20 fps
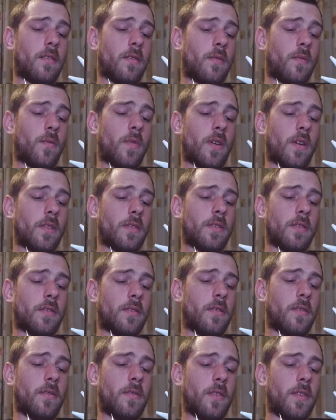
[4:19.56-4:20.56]
Oh, what?
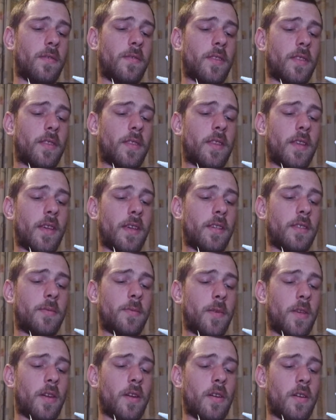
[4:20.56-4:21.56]
It don't even takes
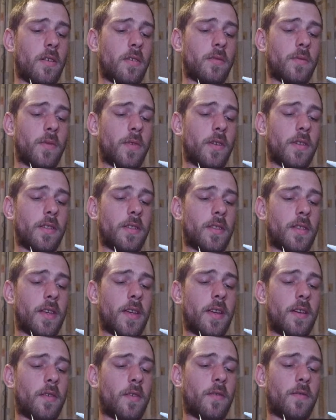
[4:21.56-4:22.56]
me out. We're gonna
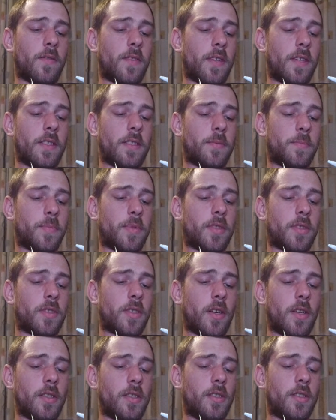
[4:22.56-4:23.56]
take off this
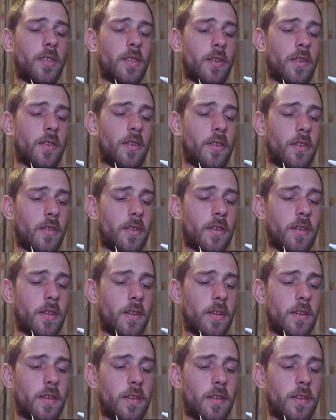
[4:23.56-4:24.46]
Psyshock.